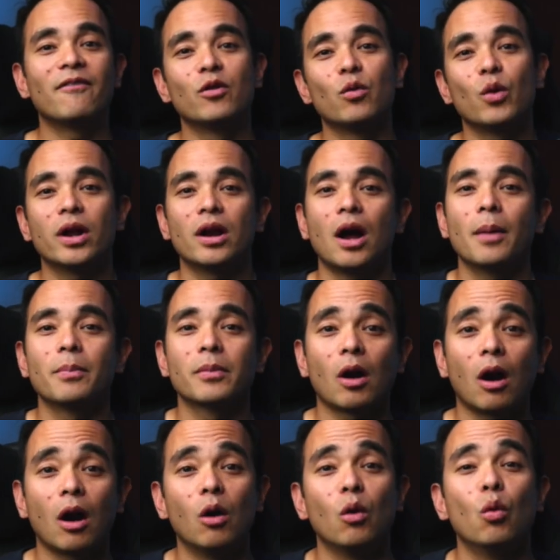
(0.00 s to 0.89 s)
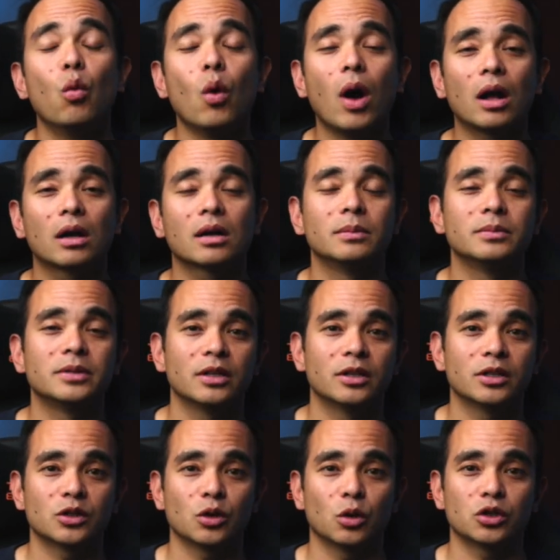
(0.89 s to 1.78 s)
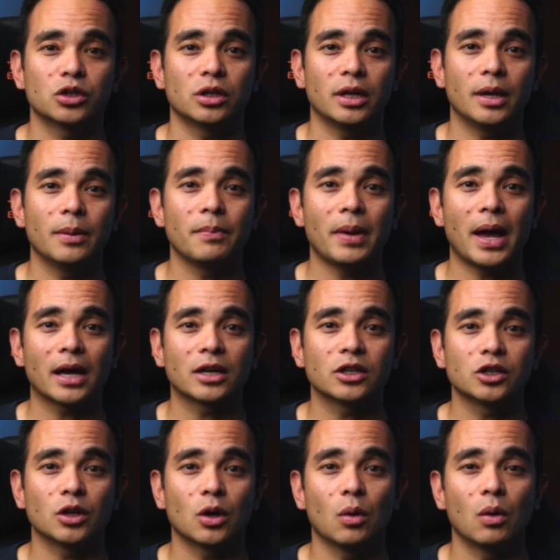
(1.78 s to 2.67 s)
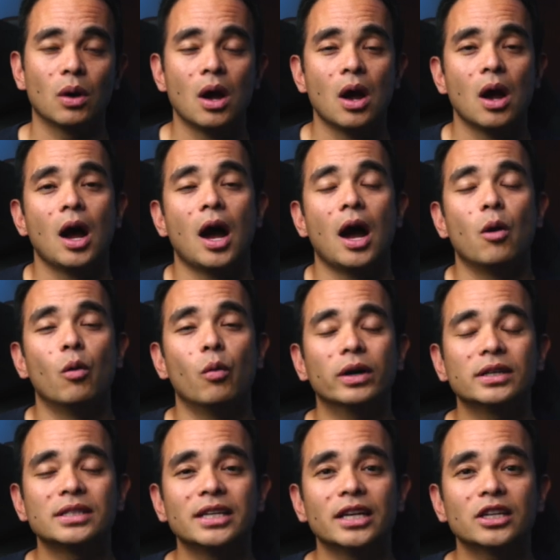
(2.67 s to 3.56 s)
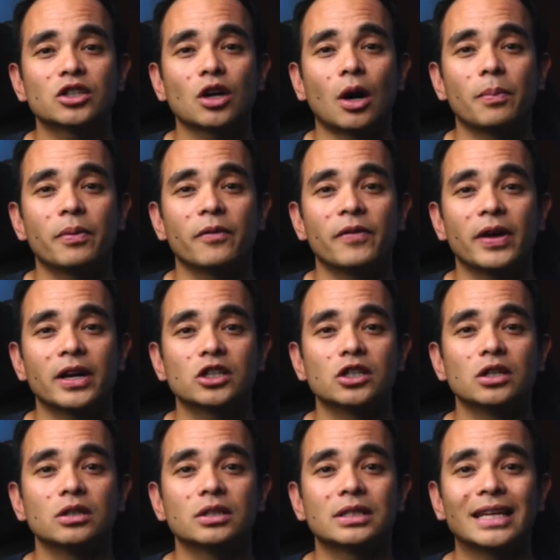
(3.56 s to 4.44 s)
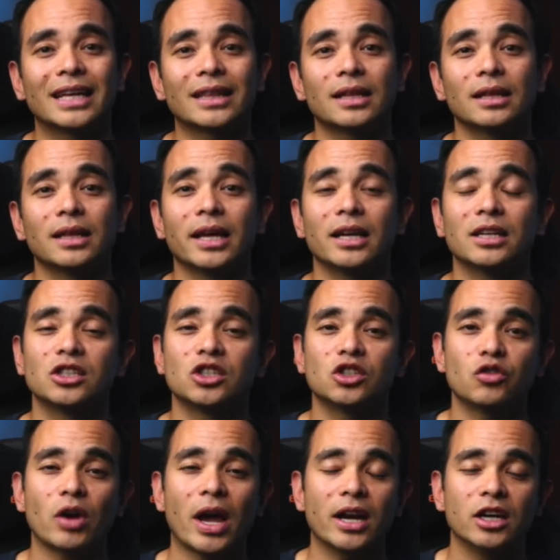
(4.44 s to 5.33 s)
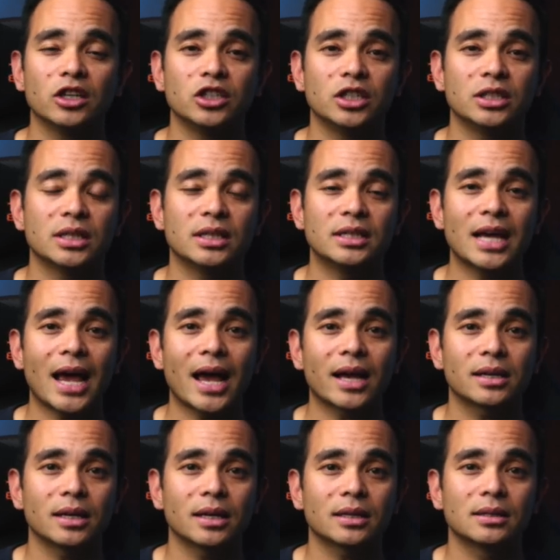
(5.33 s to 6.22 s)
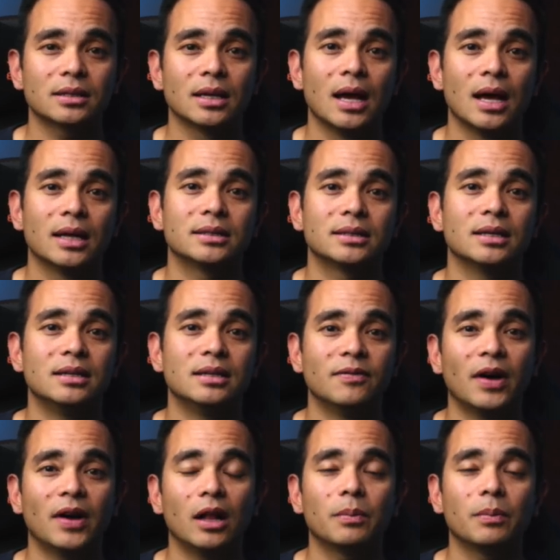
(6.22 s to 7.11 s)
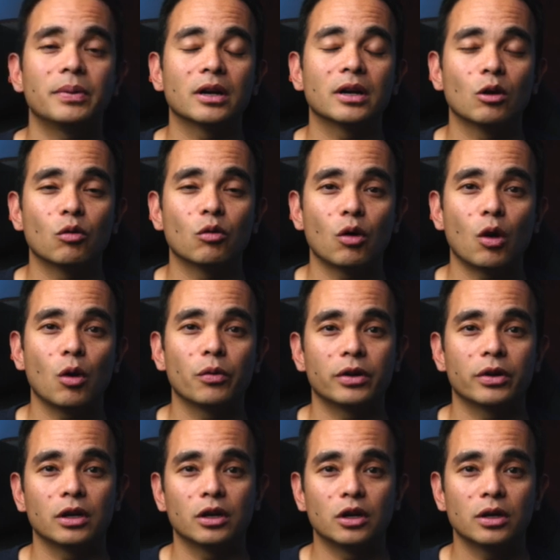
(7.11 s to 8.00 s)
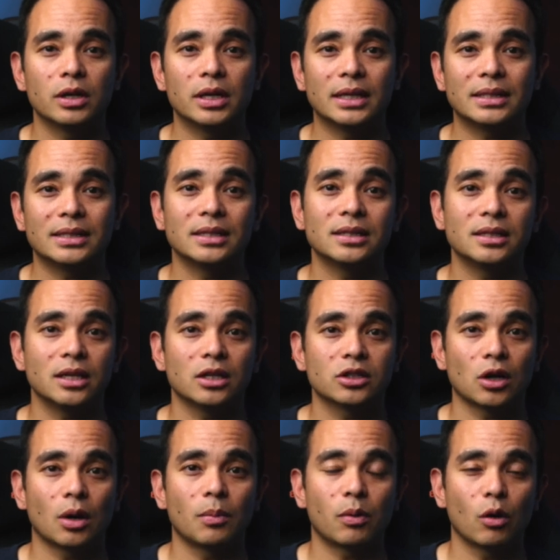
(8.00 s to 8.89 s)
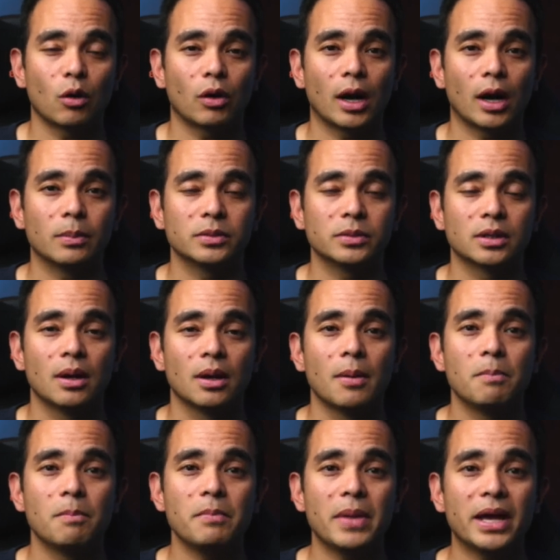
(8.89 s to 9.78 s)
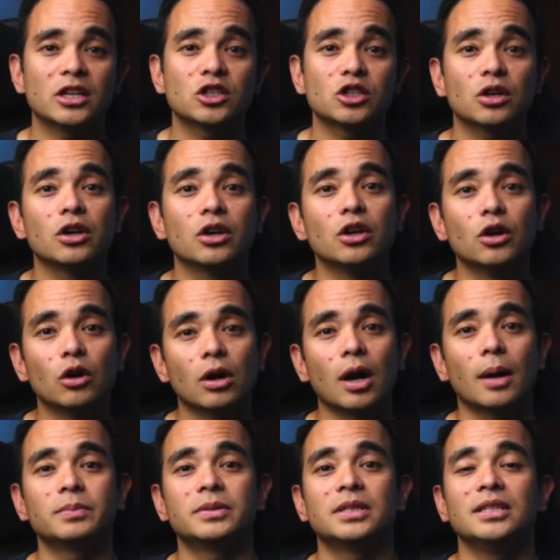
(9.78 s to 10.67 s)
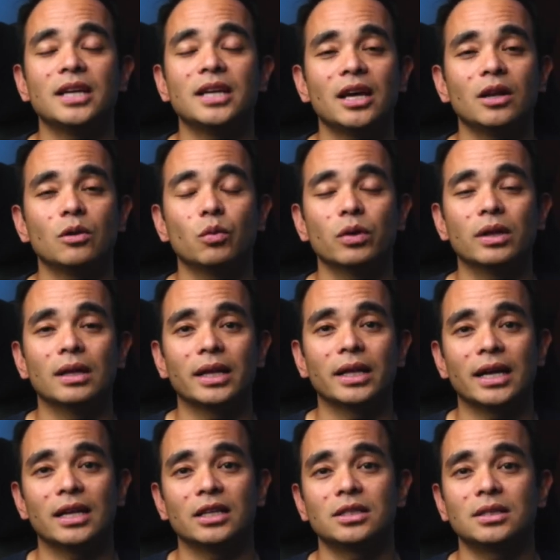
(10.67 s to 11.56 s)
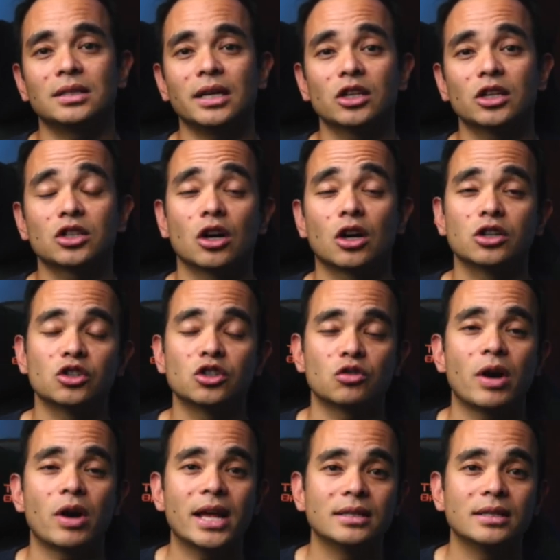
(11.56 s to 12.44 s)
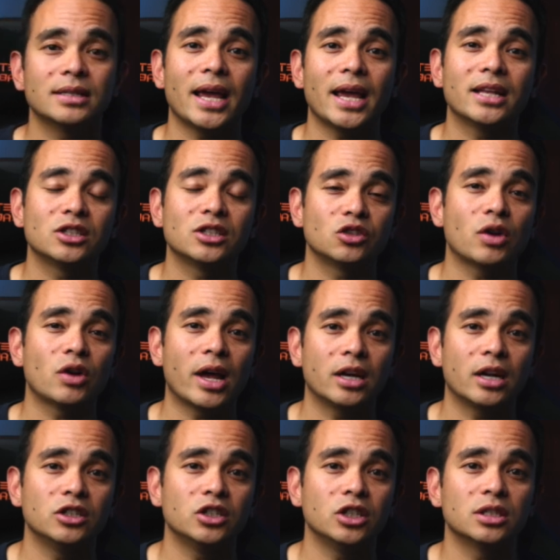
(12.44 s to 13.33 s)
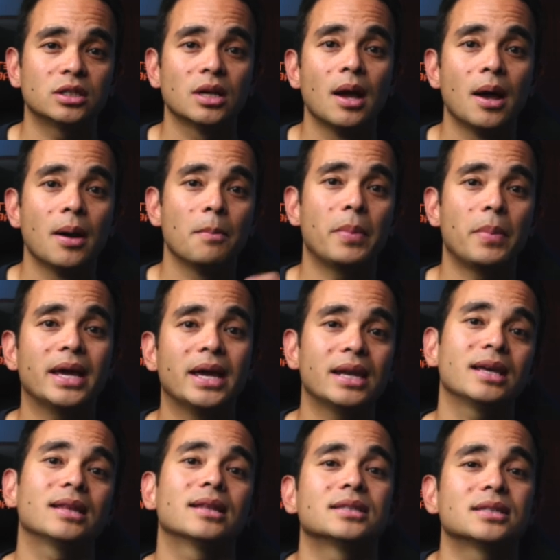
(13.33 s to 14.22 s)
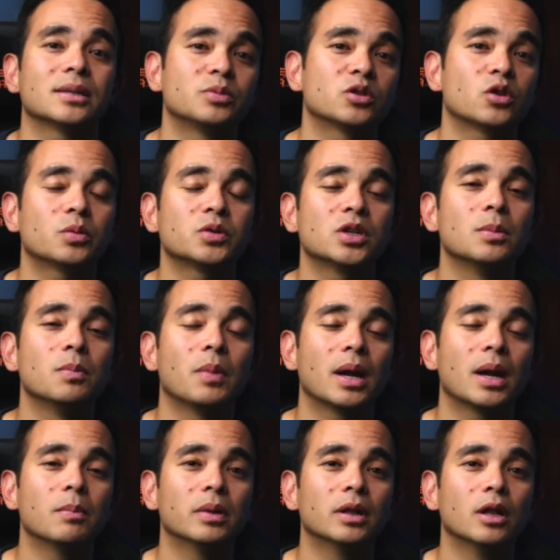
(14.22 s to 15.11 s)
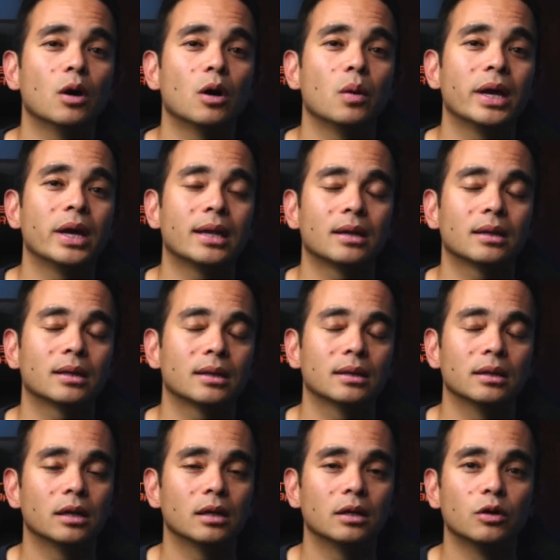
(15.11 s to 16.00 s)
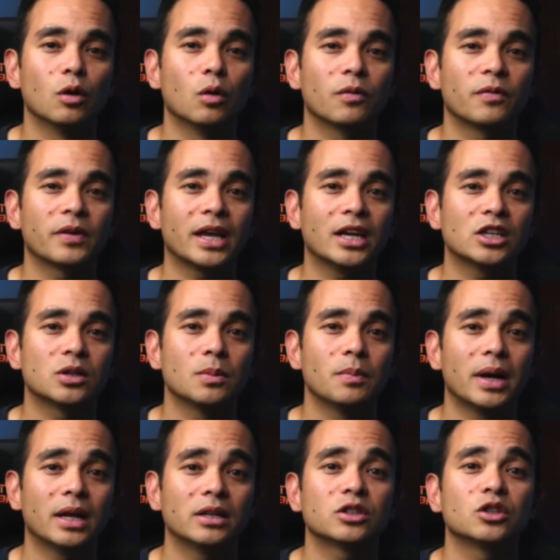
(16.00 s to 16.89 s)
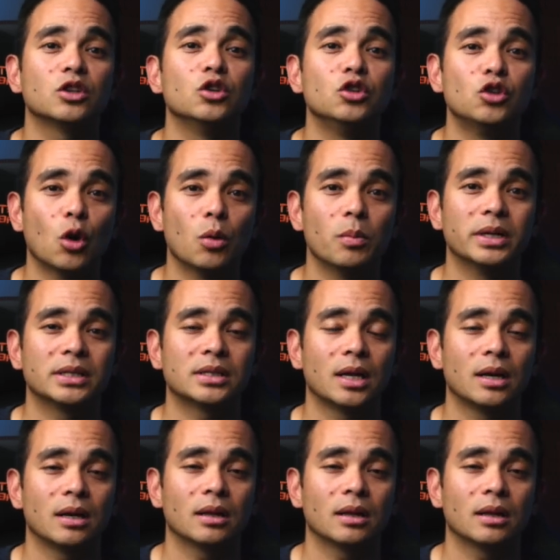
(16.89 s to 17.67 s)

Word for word: Hi, everyone. I'm Carl. Welcome to the Social Impact Show, where CSR professionals get the latest strategies and tactics to develop and grow their goodness and CSR programs. Make sure you're up to date with the latest CSR trends and strategies by hitting the subscription button below, hitting the little notification bell so you don't